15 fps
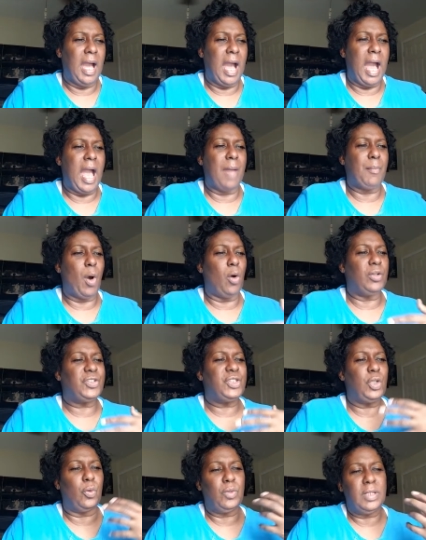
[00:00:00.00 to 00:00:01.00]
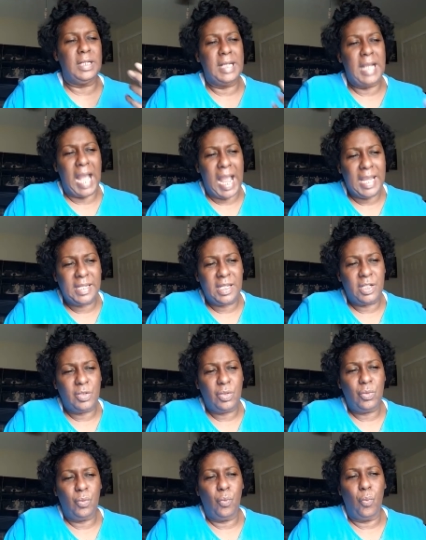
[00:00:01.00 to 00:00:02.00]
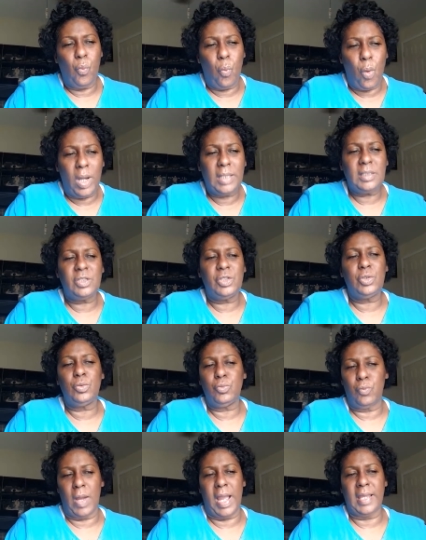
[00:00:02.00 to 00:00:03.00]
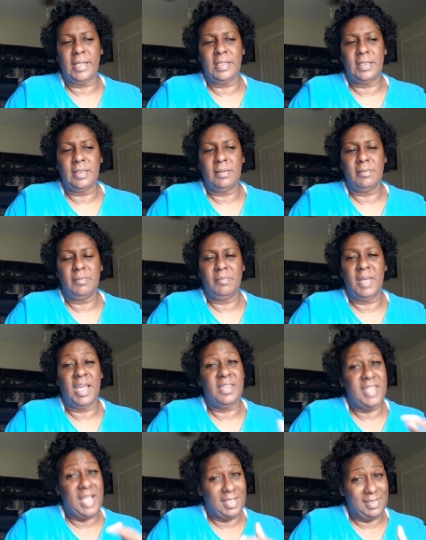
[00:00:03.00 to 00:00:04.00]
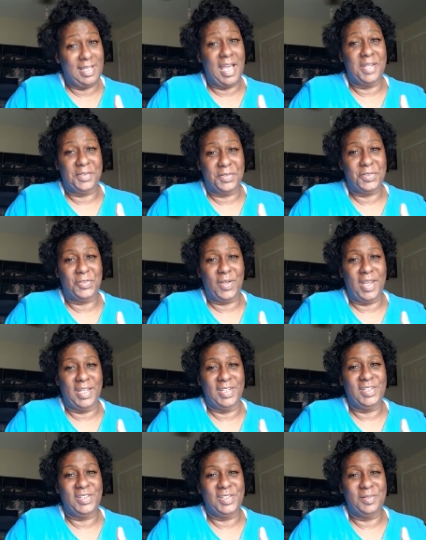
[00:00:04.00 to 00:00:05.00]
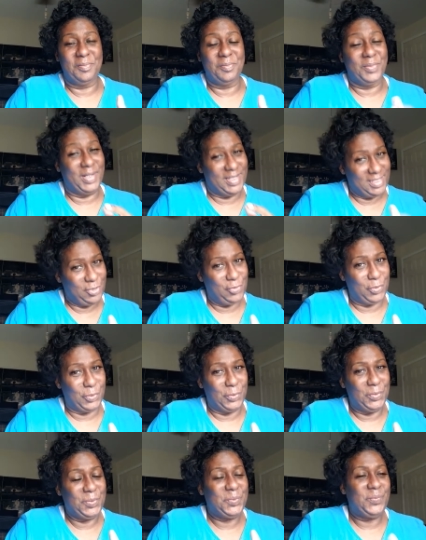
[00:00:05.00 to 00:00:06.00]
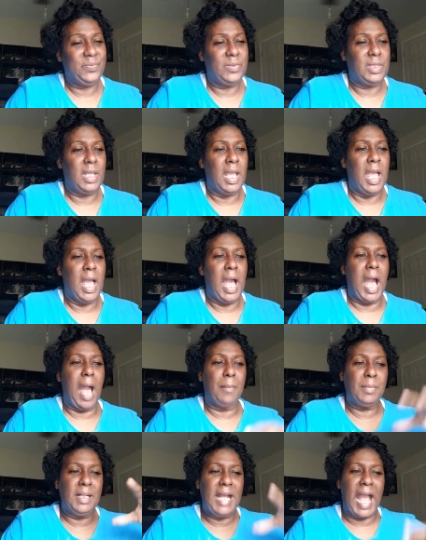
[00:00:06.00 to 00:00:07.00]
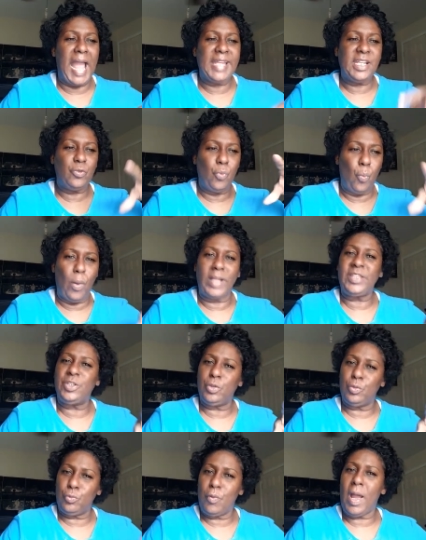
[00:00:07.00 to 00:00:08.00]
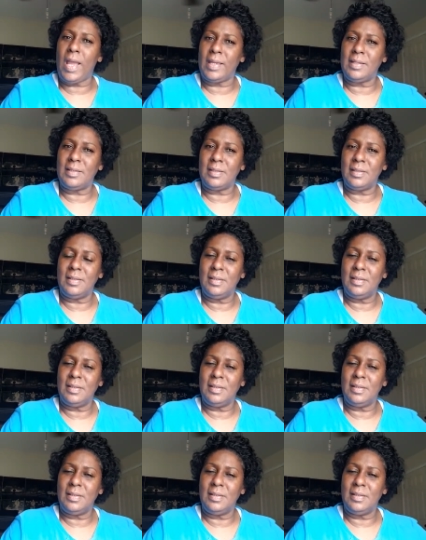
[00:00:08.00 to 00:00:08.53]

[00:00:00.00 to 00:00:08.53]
I'm also guided what to write, and that's kind of strange, but it's true. I'm guided what to write.